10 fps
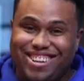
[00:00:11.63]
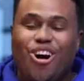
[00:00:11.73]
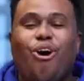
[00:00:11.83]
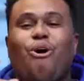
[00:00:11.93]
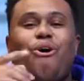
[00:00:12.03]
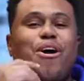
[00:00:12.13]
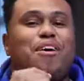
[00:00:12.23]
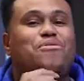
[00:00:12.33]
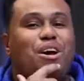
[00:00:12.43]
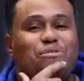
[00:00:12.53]
Or have
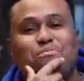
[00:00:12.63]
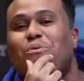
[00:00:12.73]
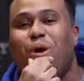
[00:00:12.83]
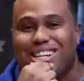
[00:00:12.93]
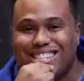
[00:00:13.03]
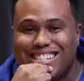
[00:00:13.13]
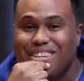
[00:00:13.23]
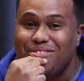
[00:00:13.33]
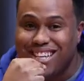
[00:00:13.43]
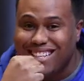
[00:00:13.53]
you ever been watching
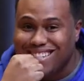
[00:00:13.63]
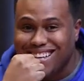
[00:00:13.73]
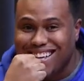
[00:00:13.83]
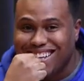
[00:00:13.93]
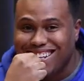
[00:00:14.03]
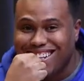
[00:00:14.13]
TV and said,